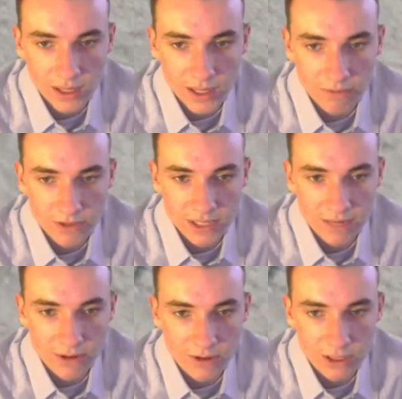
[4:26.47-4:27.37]
And then we'll just
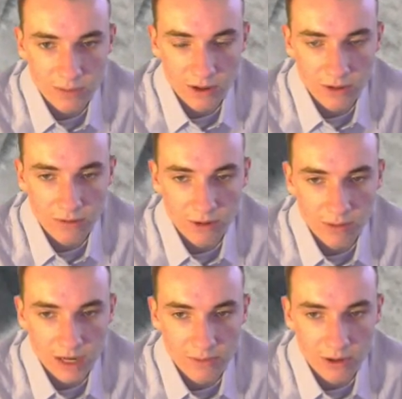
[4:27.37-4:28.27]
have a smaller quarter
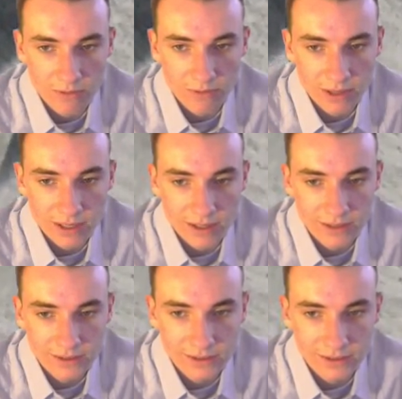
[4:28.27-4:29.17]
pipe going right there.